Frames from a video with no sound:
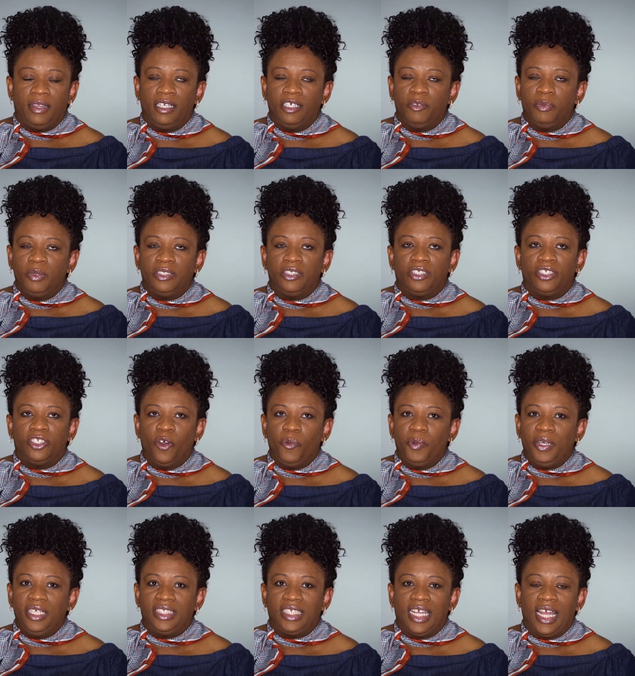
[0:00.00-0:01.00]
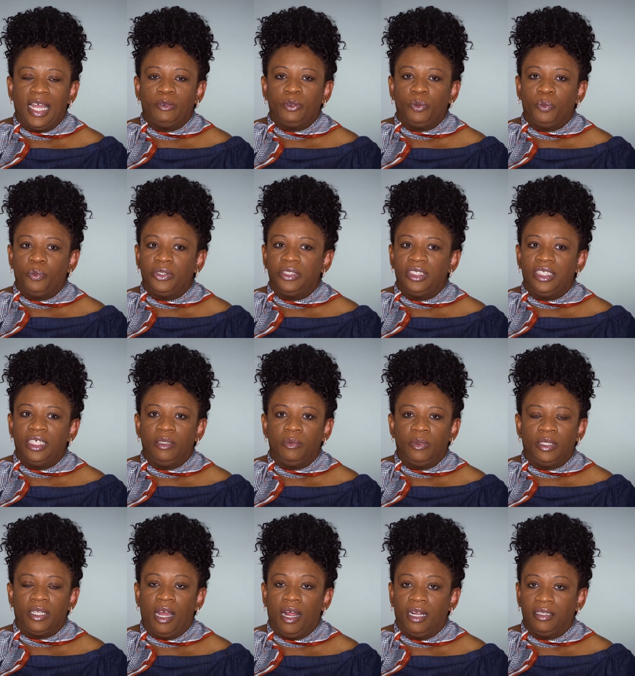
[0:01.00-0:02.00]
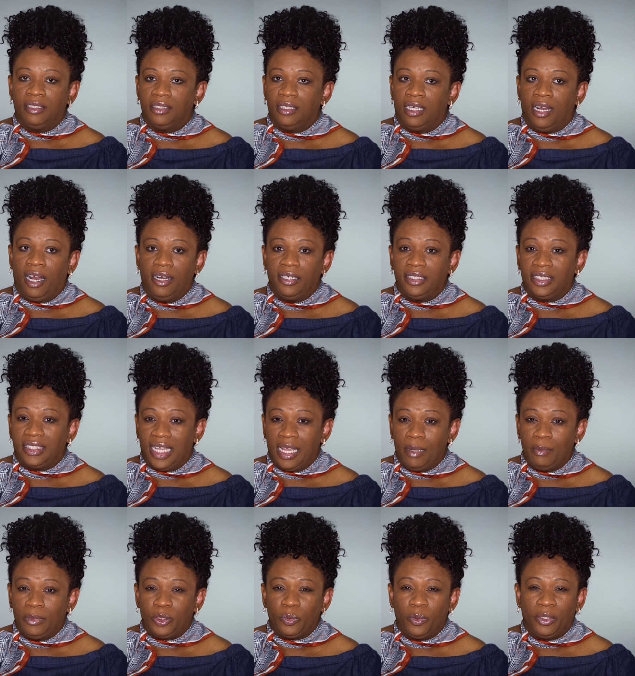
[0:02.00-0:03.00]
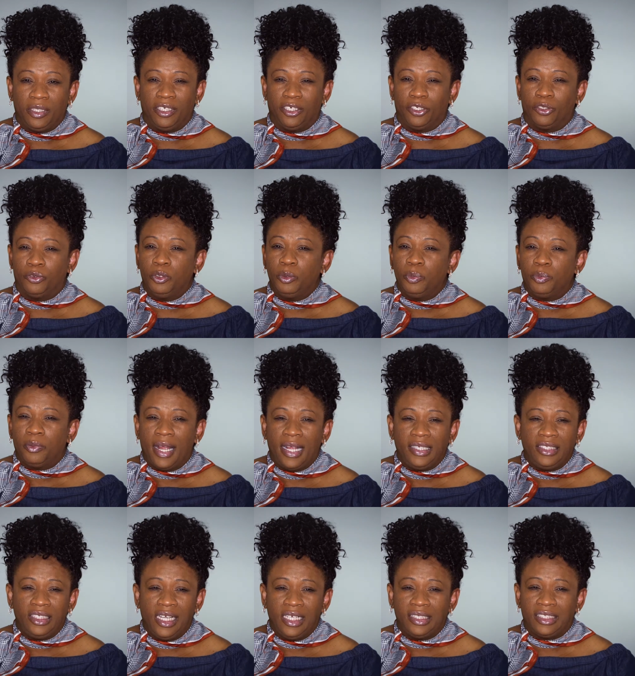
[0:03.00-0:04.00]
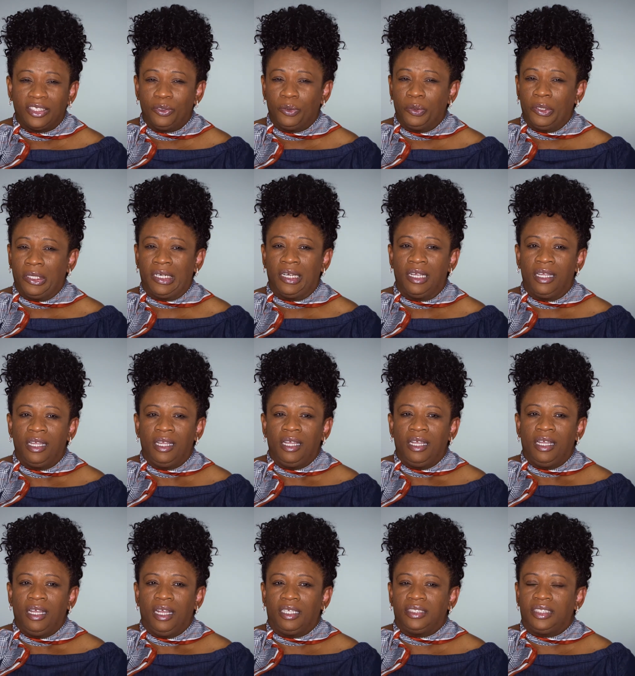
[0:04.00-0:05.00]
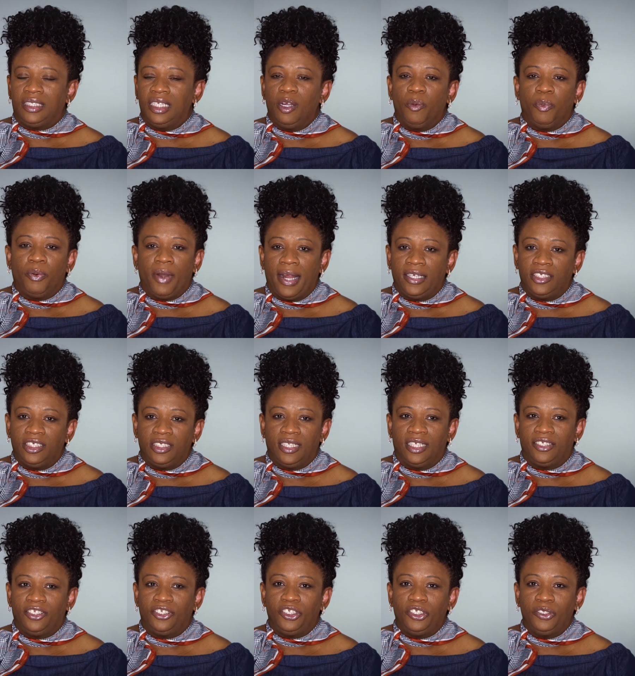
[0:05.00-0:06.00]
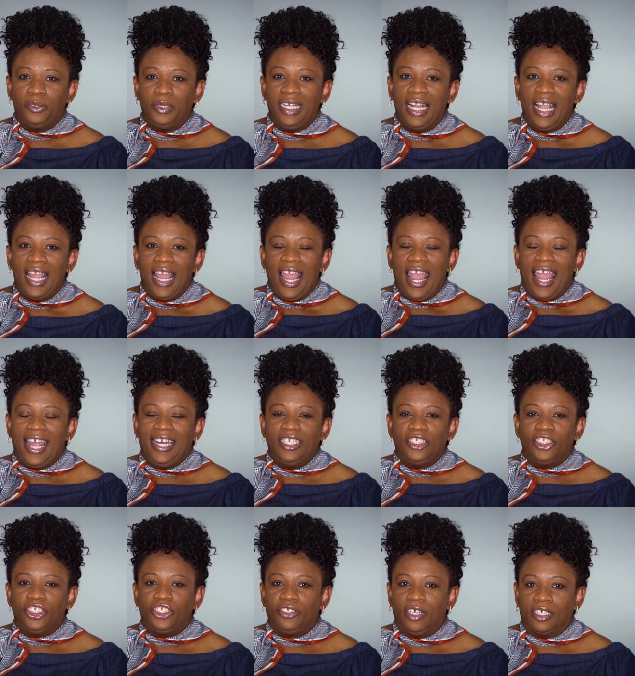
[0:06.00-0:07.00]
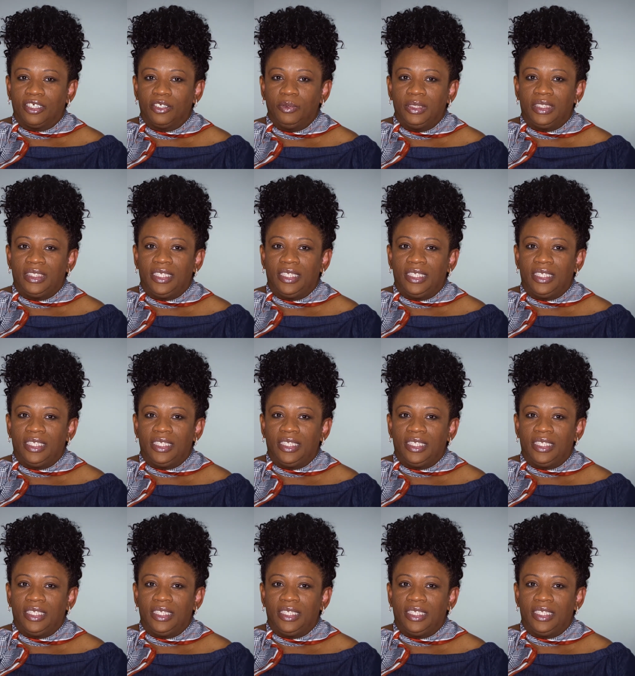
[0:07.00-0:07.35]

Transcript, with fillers: There have been so many times when we're dealing with hard, hard assignments, whether they're group projects or a single project that you're doing, and the instructor would